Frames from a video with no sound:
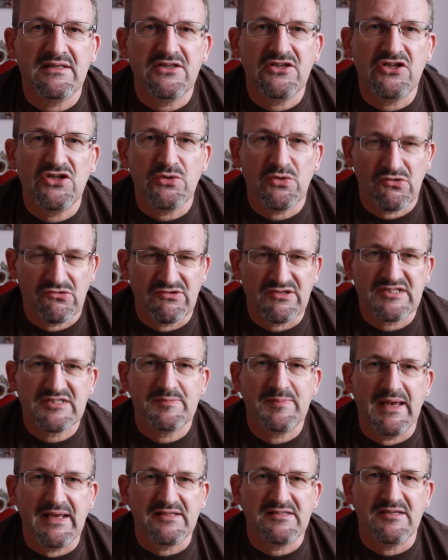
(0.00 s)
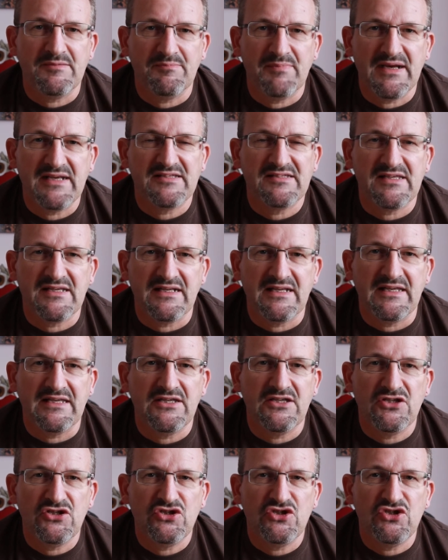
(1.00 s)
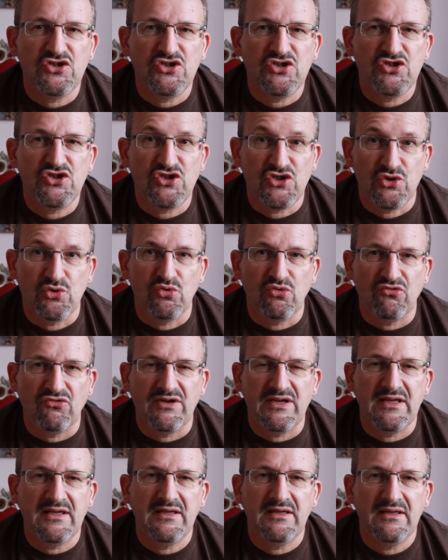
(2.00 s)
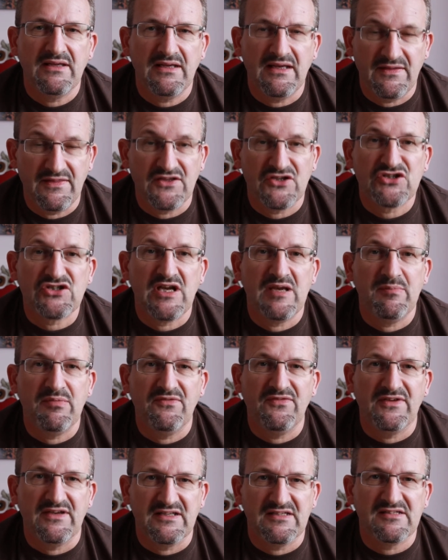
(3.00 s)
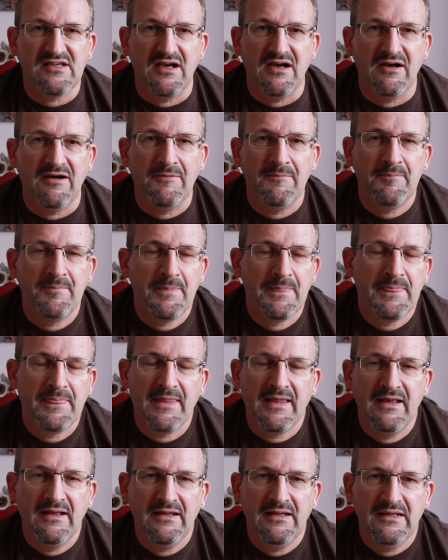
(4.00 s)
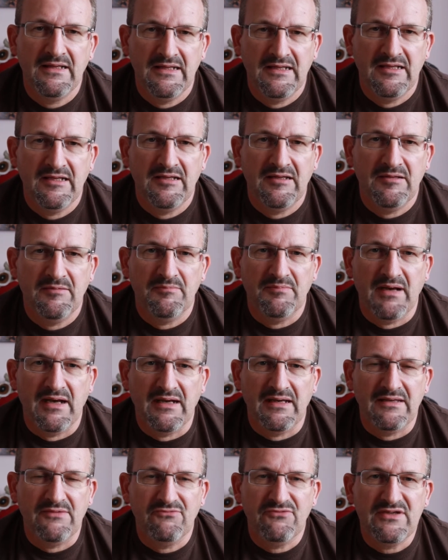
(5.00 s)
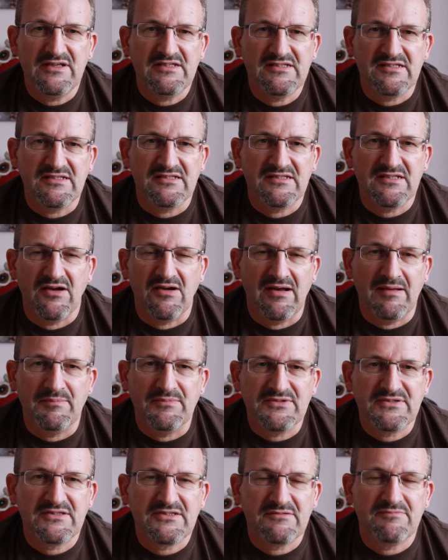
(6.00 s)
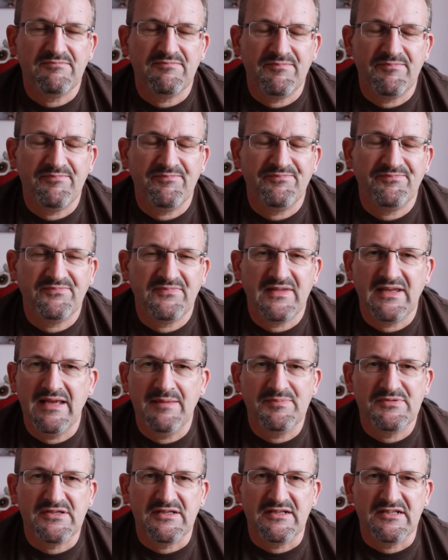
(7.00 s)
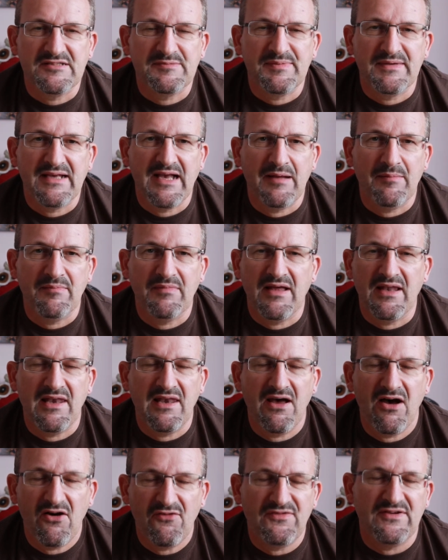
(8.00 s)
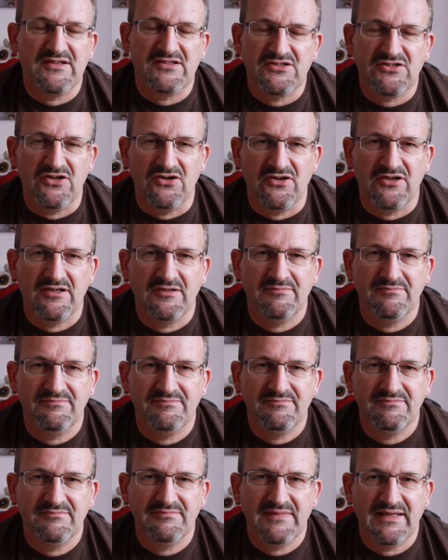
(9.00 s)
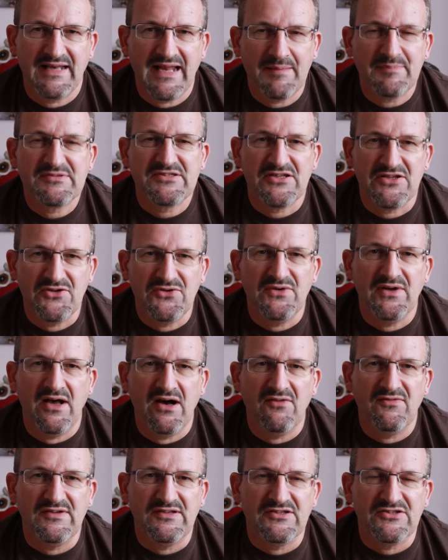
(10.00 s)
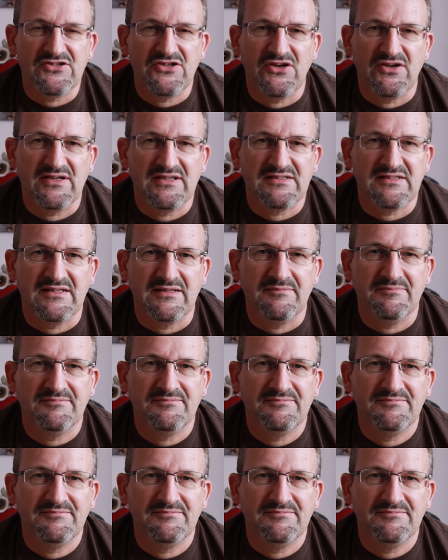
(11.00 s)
You're expecting basically jewellery in the shape of a guitar. But in recent times, Gibson has become a laughingstock, an absolute laughingstock, hasn't it?